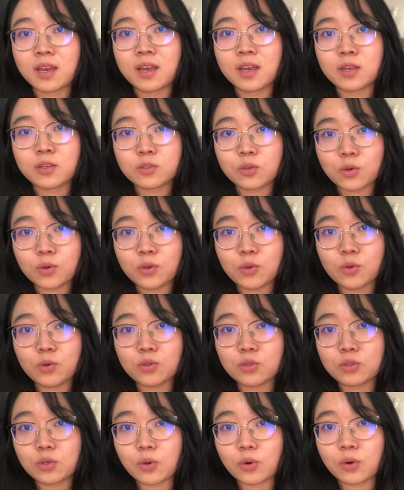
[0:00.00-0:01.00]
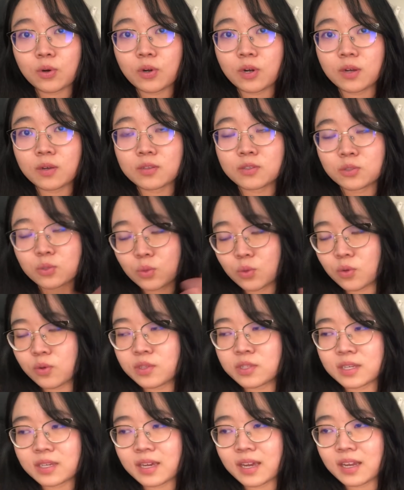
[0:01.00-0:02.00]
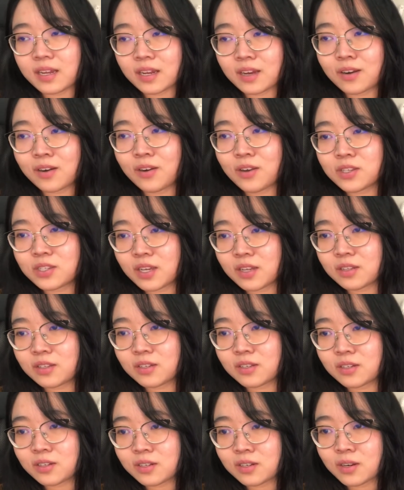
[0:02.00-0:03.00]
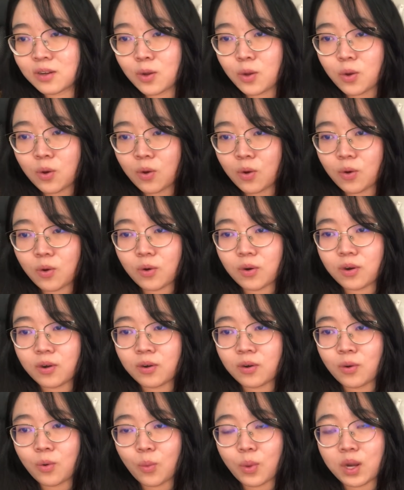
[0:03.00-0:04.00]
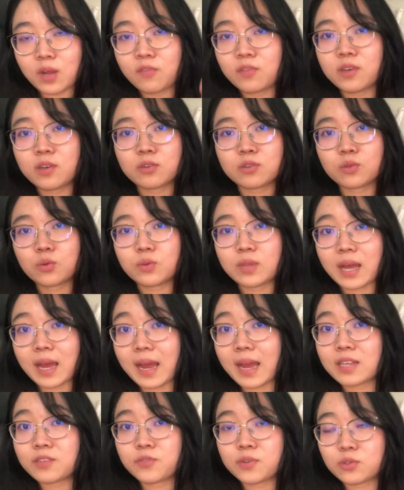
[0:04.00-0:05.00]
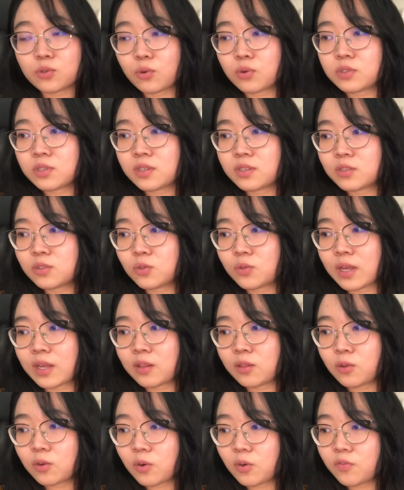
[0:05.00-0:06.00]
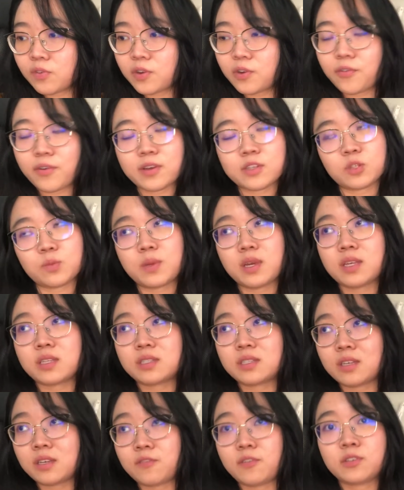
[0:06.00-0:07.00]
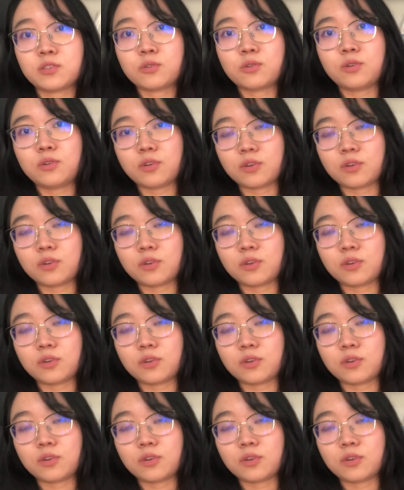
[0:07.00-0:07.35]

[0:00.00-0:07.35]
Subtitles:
So use your schools, again, career center, or whatever your school has, resources to like look over your resume and see if it's good.